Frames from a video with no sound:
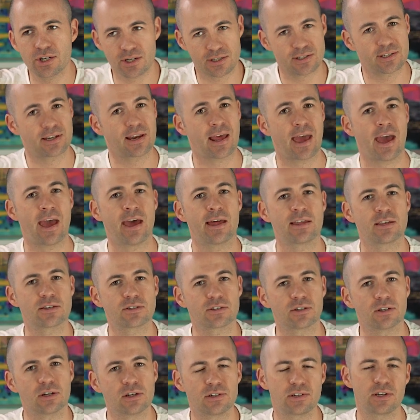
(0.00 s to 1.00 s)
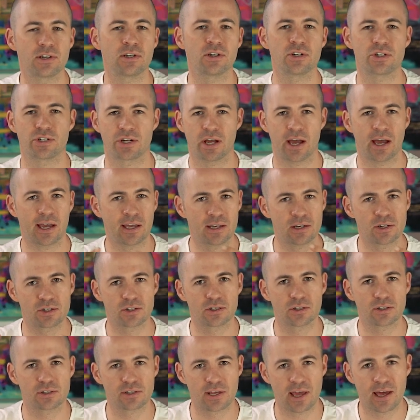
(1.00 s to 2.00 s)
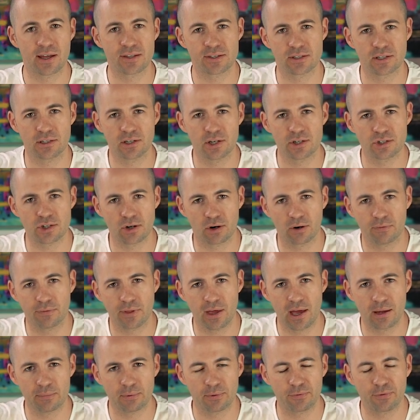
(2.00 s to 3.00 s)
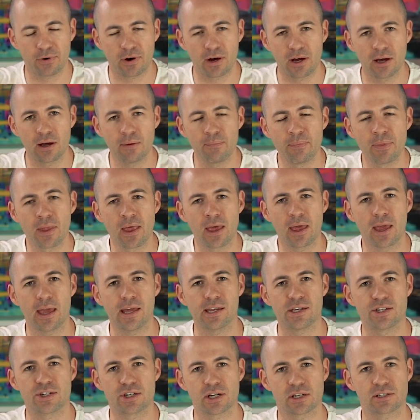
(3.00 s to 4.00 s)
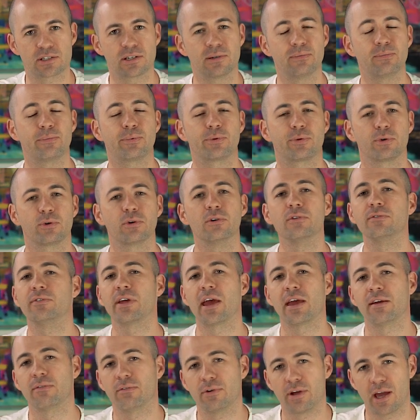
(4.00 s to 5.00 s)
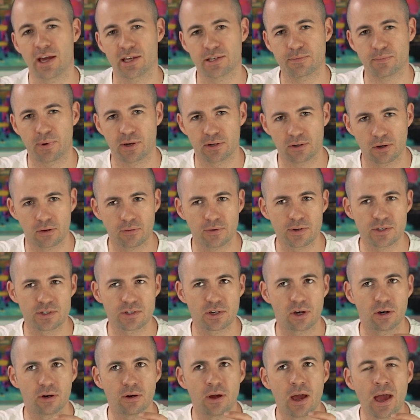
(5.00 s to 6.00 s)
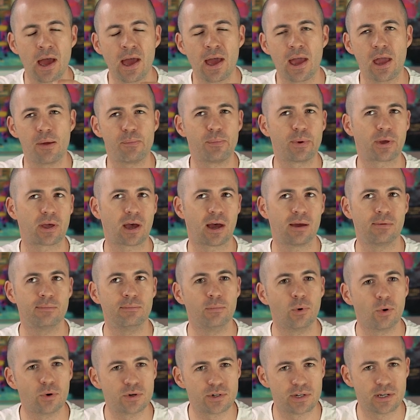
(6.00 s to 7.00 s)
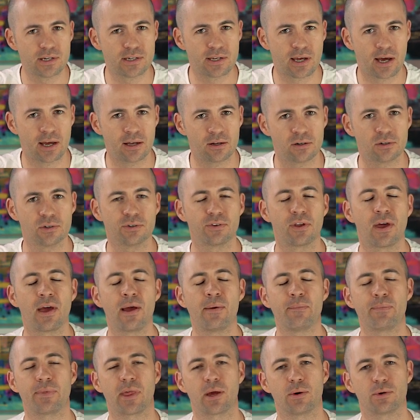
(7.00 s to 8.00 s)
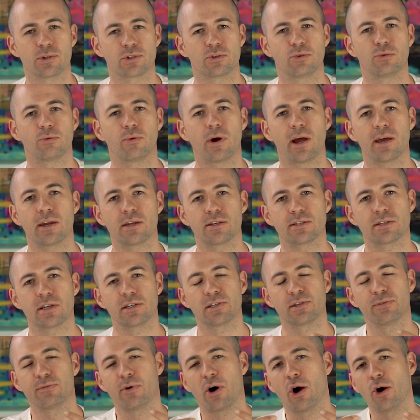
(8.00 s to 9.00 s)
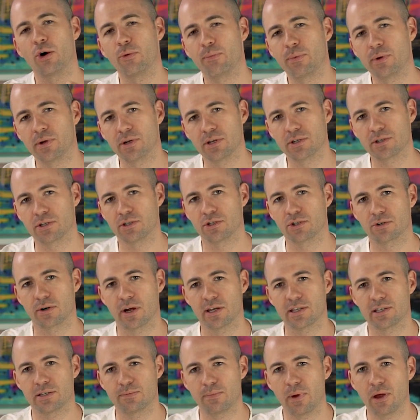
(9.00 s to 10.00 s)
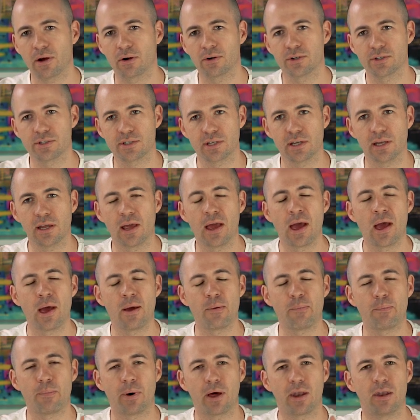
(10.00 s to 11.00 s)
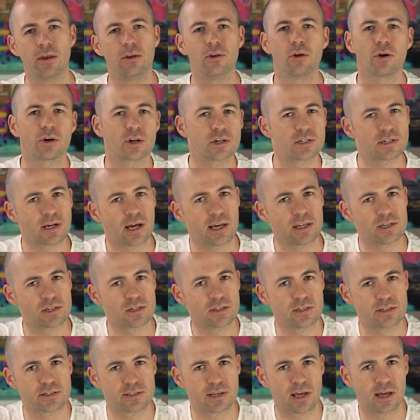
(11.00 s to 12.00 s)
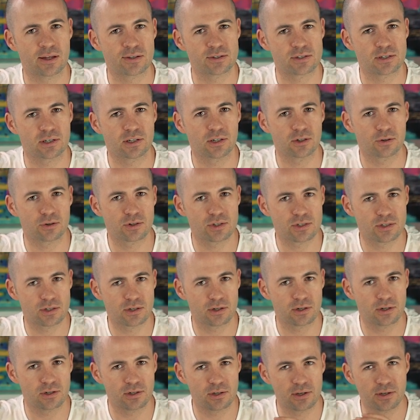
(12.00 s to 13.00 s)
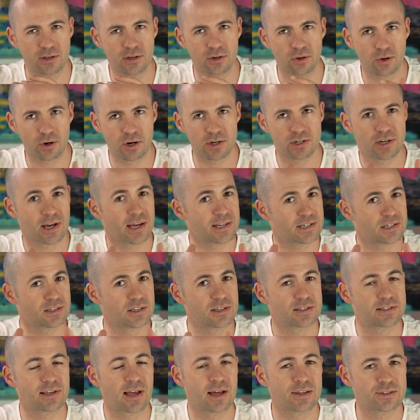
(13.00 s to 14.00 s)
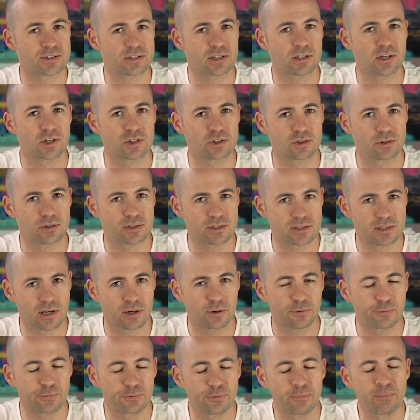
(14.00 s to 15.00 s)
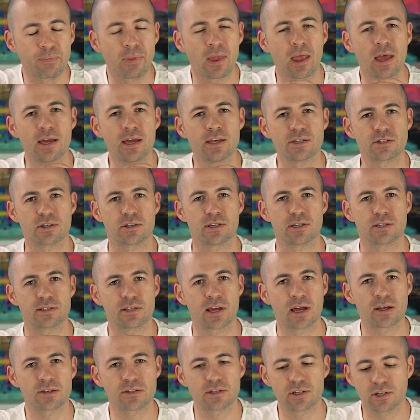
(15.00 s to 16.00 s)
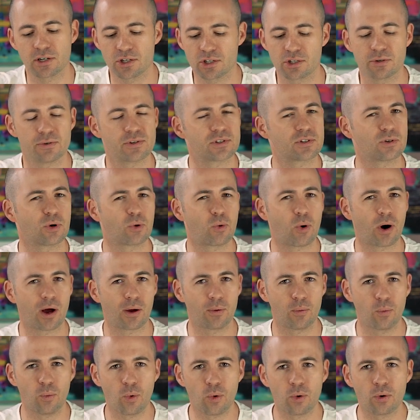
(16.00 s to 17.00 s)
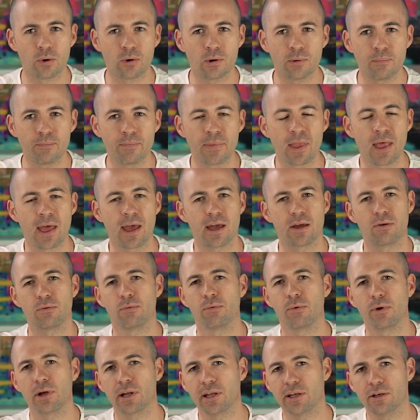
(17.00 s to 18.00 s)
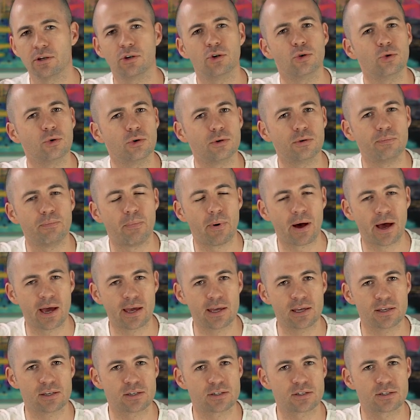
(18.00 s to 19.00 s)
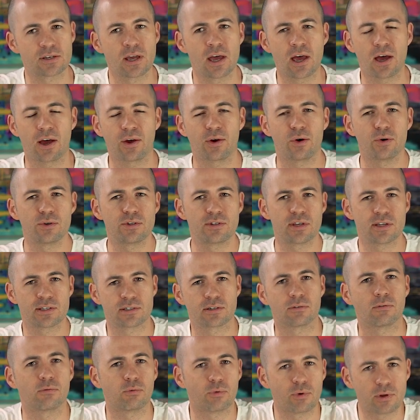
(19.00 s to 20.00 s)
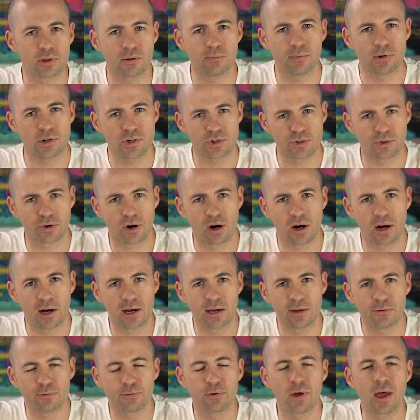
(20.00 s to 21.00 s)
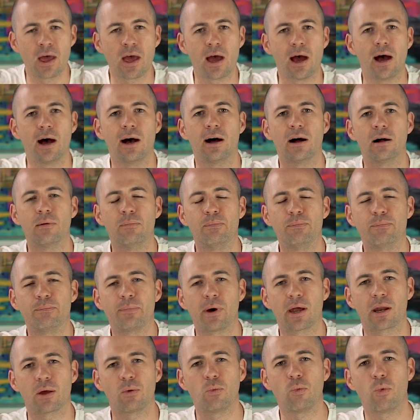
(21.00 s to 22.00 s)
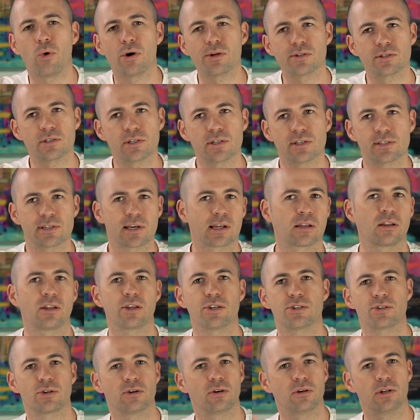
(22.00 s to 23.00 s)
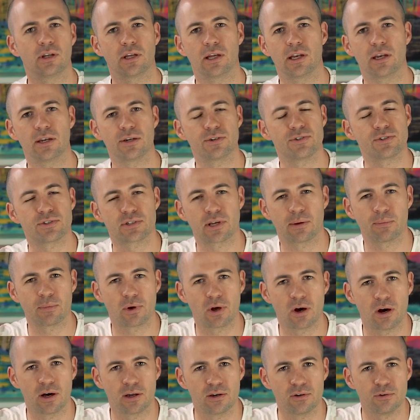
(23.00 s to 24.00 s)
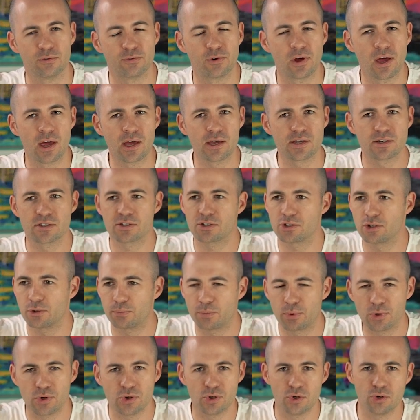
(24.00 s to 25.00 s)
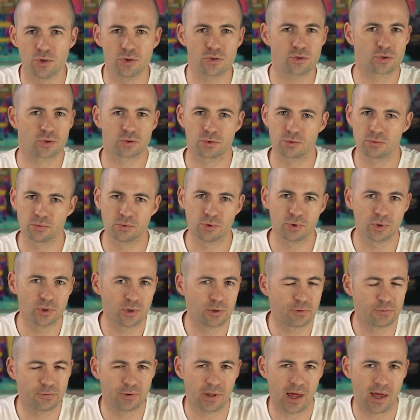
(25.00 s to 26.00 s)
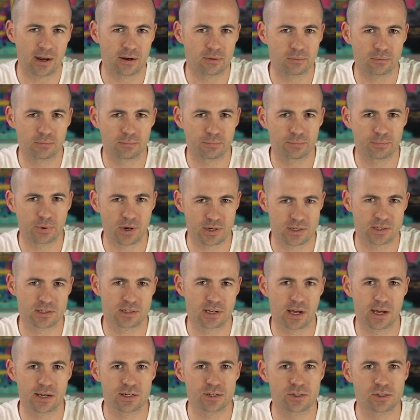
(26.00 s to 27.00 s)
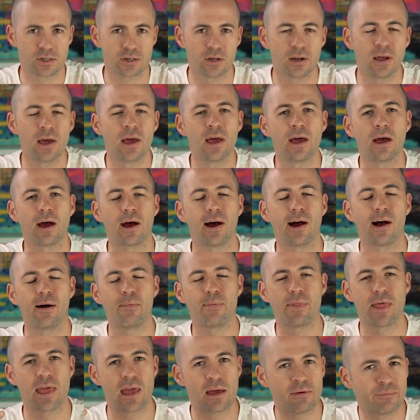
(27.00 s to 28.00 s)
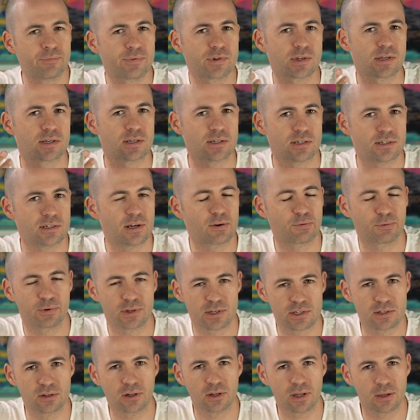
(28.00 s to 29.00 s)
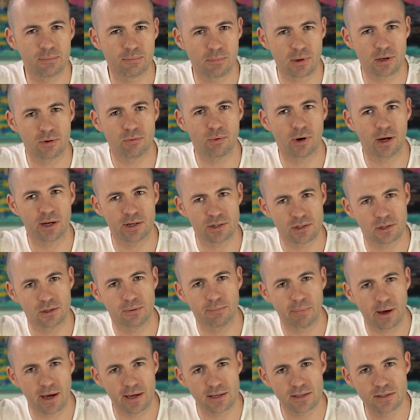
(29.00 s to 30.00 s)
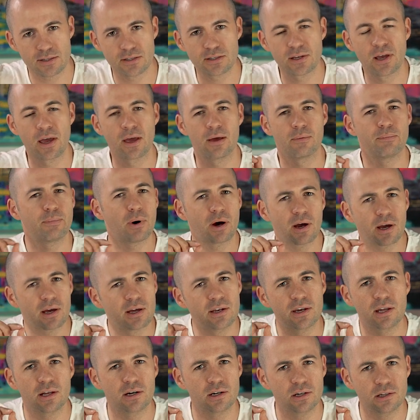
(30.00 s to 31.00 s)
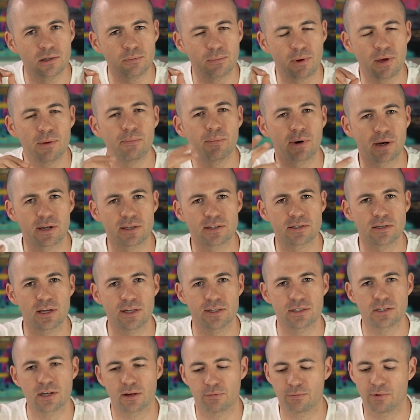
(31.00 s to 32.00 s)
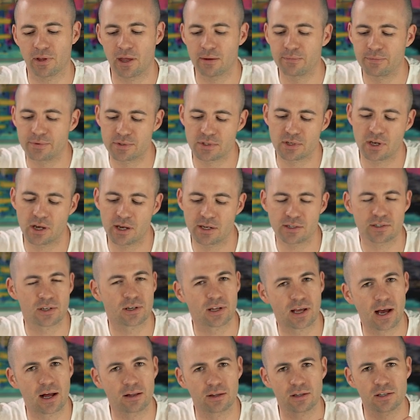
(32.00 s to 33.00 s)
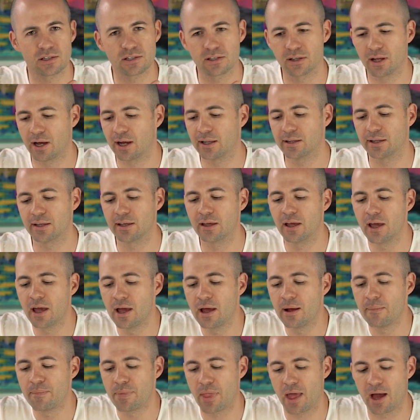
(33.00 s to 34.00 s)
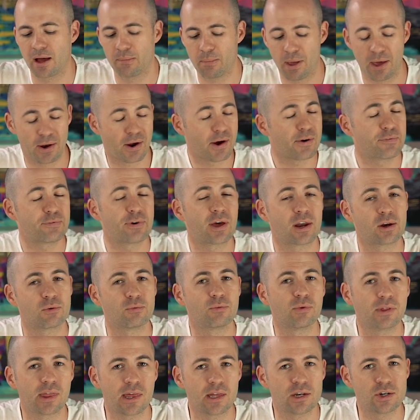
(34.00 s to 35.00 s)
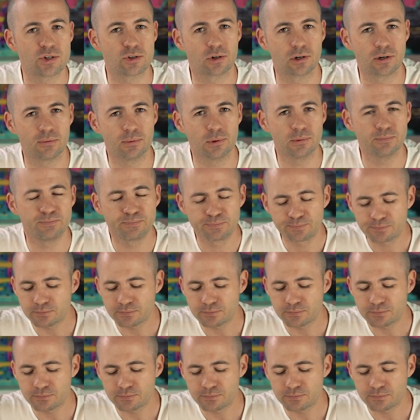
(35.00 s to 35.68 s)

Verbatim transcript: just enhanced it. It didn't change the sound signature of the amplifier, it just improved every aspect of it. So it became more detailed, there was greater sense of openness and transparency, but not a change in the sound signature, not a change in the sound signature itself. So the sound signature is still quite warm, really good bass, a good sense of rhythm and drive, um, but it wasn't suddenly turning it into some kind of super neutral rule of flat presentation. Um, the emphasis is definitely still on the mid-range and the bass, by only a little bit, but it's, it's definitely emphasized and colored slightly. Um, and I found it really enjoyable,